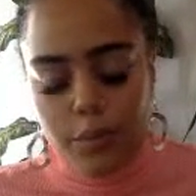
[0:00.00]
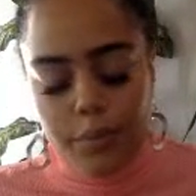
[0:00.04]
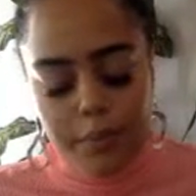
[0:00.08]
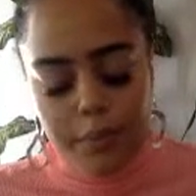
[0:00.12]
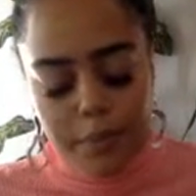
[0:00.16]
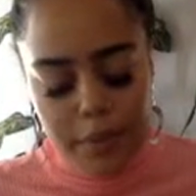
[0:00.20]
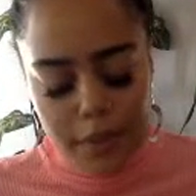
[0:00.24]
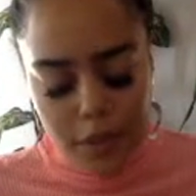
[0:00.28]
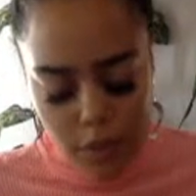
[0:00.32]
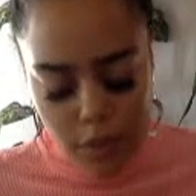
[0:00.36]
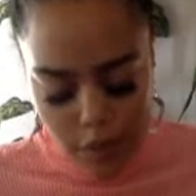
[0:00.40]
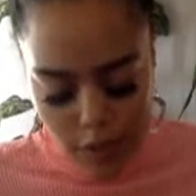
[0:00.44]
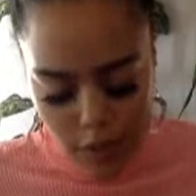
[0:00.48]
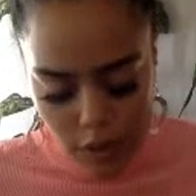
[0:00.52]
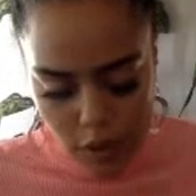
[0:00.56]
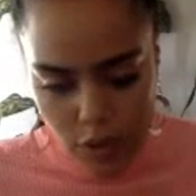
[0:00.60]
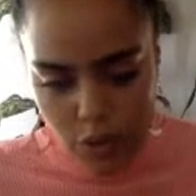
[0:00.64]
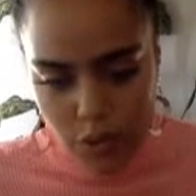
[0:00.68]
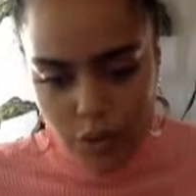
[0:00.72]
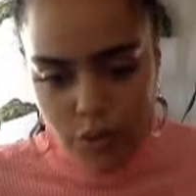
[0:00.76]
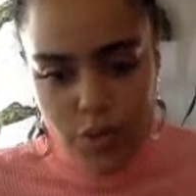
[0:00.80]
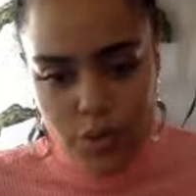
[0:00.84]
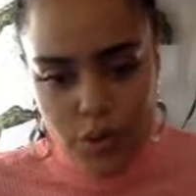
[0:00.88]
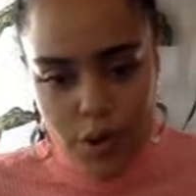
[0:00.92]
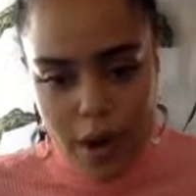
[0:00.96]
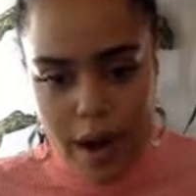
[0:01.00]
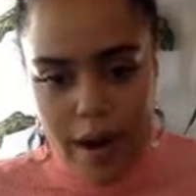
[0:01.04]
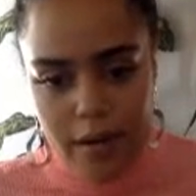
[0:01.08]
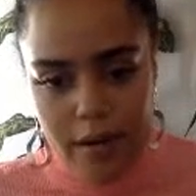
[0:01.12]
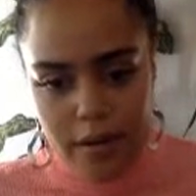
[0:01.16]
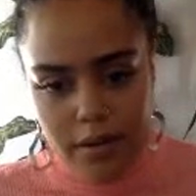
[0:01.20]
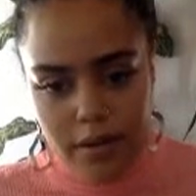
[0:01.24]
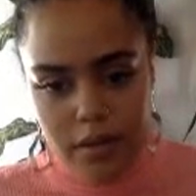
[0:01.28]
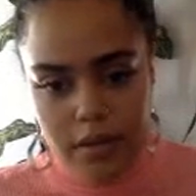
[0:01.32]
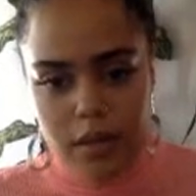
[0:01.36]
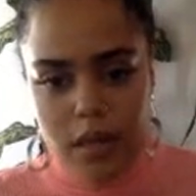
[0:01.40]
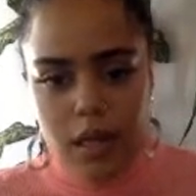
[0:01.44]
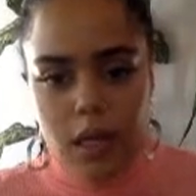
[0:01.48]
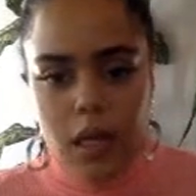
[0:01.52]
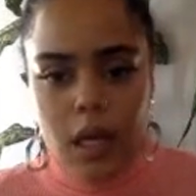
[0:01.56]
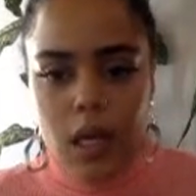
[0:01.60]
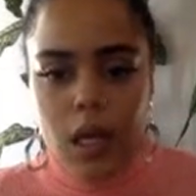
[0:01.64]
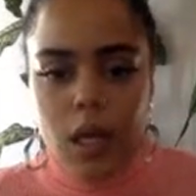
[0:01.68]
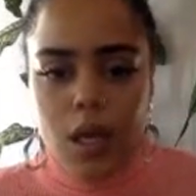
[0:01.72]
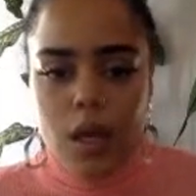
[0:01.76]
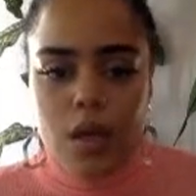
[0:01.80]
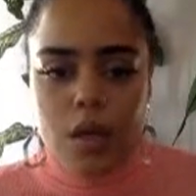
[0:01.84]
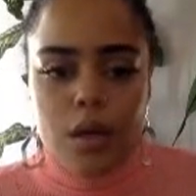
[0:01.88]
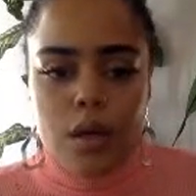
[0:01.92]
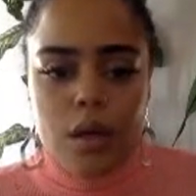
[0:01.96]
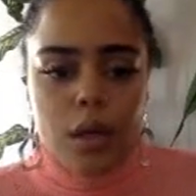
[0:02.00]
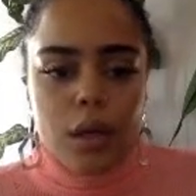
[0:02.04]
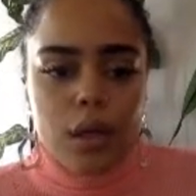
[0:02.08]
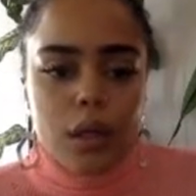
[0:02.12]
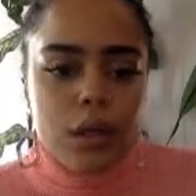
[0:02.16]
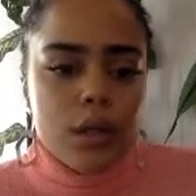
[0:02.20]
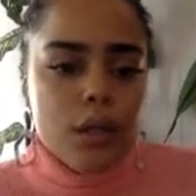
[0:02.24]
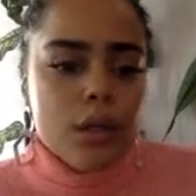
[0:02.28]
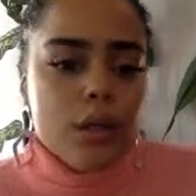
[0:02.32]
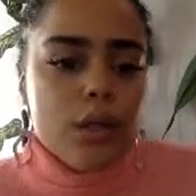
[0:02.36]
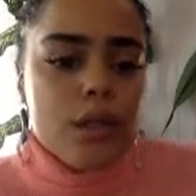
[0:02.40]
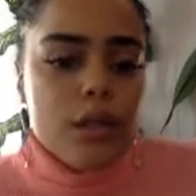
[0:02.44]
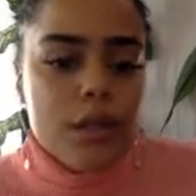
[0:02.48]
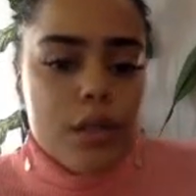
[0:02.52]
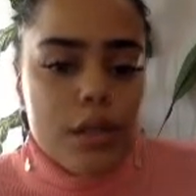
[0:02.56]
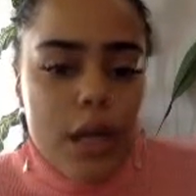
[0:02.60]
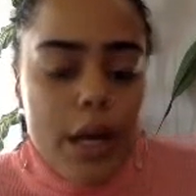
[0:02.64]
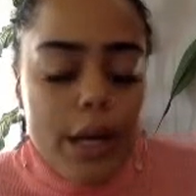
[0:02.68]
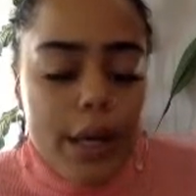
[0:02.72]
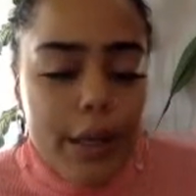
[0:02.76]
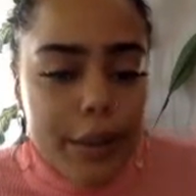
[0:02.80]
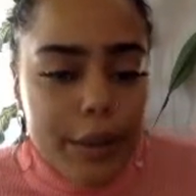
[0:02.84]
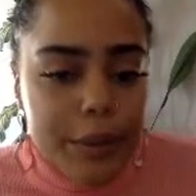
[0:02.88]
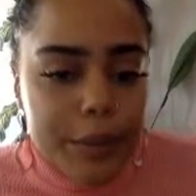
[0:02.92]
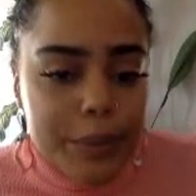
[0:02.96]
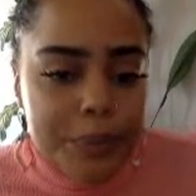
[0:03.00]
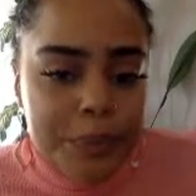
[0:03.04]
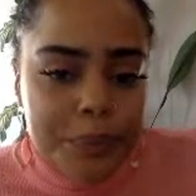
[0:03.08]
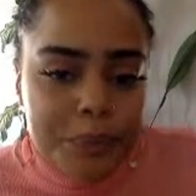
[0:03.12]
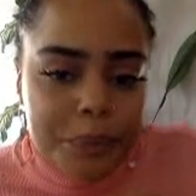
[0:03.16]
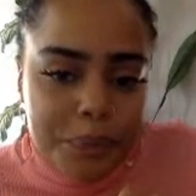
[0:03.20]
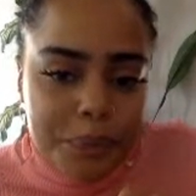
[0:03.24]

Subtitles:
between two tracks. So